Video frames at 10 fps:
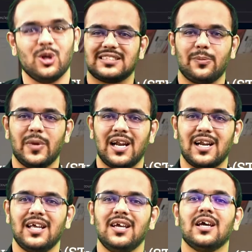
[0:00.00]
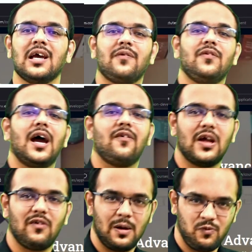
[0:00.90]
Similarly, we have
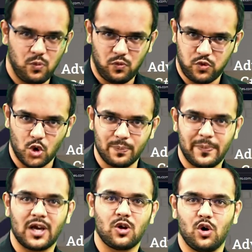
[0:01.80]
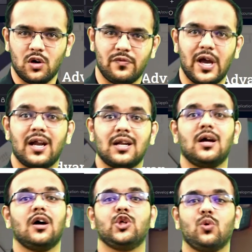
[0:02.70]
developed PhonePe clone,
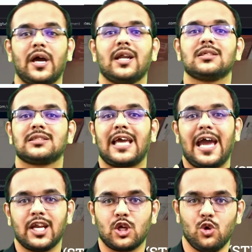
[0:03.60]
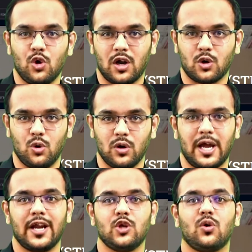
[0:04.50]
where you can scan QR code
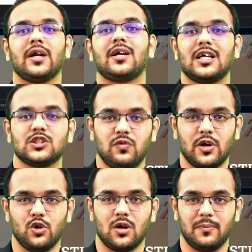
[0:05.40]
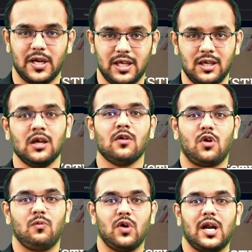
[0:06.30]
and you can transfer your money
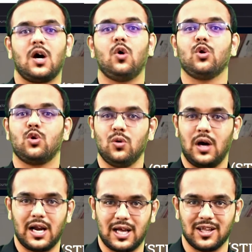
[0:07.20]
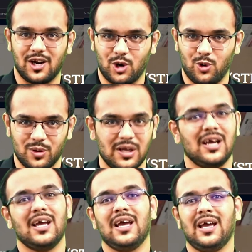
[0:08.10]
from one account to another account.
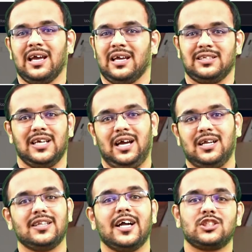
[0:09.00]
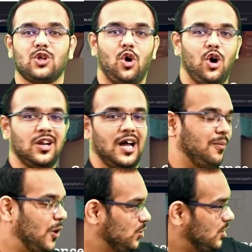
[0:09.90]
Yeah, that's all
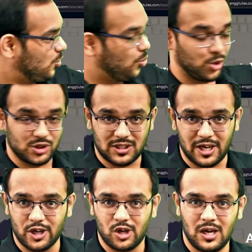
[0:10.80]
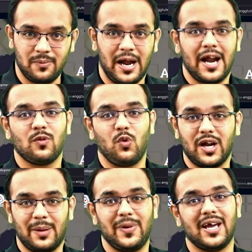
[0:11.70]
about the course curriculum and what
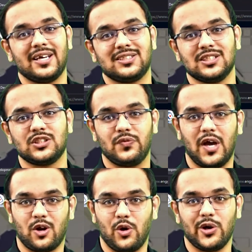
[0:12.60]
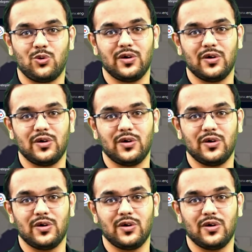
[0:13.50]
applications we are going to